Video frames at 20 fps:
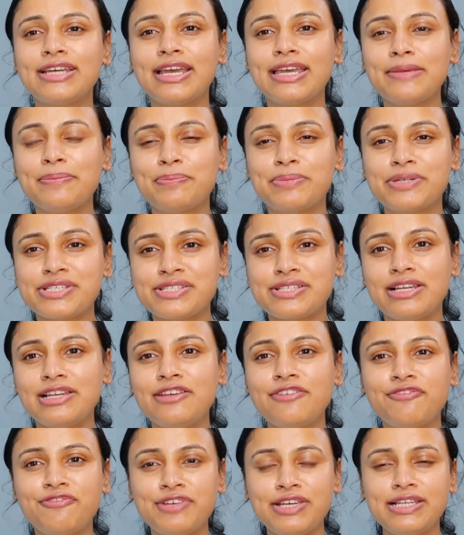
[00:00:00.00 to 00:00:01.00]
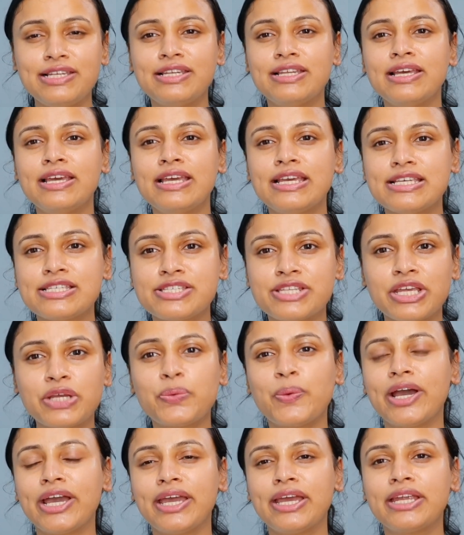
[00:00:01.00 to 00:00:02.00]
I personally feel is
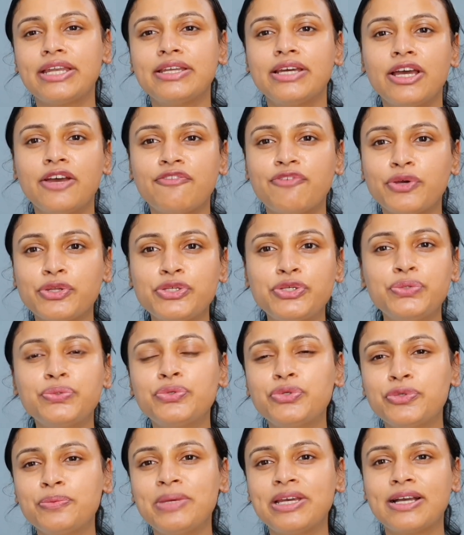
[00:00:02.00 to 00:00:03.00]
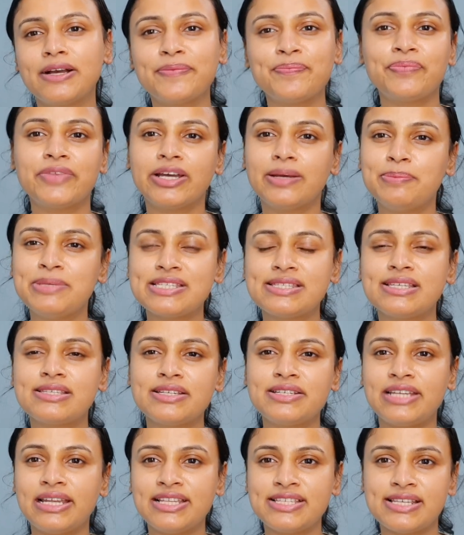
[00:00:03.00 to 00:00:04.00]
required for you to become a business
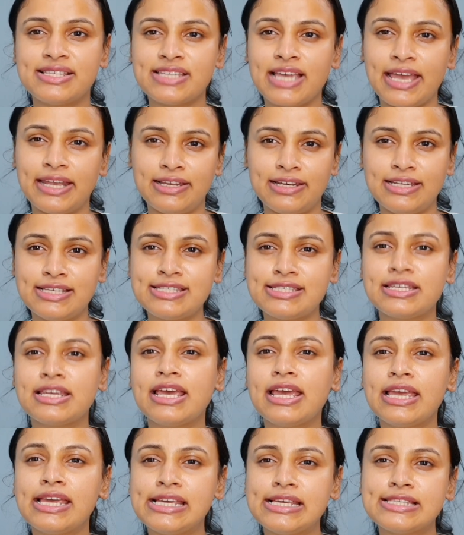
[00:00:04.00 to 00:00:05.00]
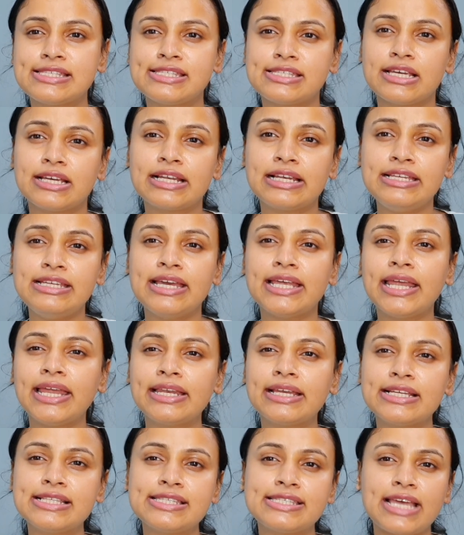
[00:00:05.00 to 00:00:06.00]
intelligence analyst is clear
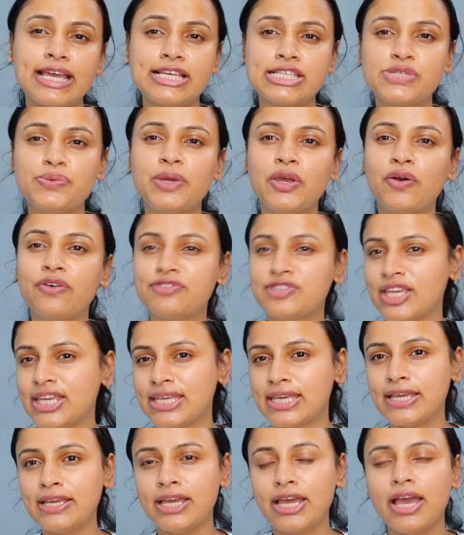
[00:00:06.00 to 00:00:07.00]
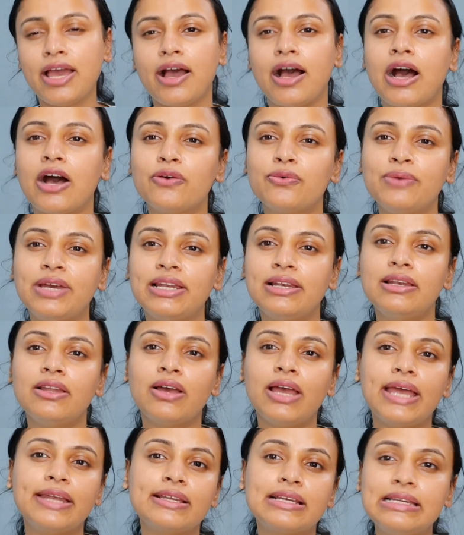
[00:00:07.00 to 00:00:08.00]
and concise way of thinking. How well
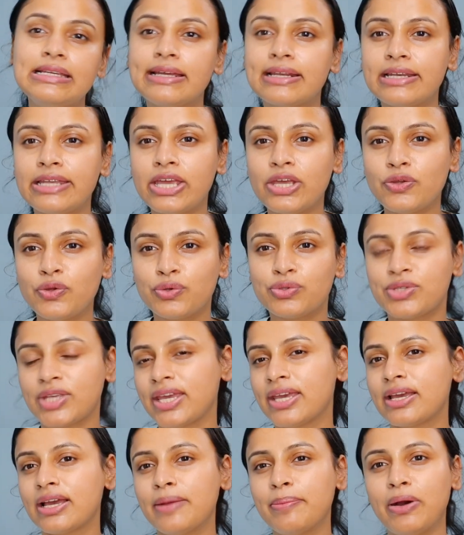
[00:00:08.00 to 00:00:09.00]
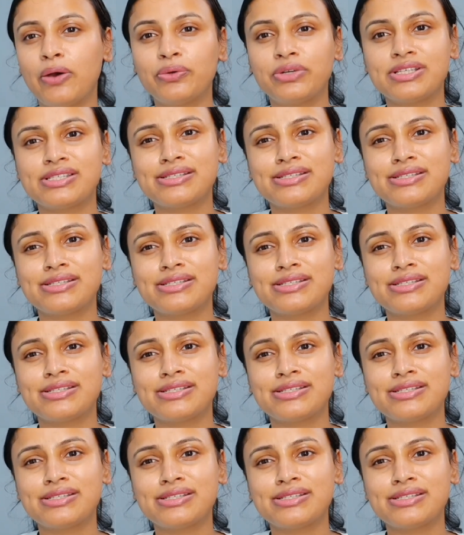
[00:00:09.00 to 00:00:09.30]
and clearly you think about a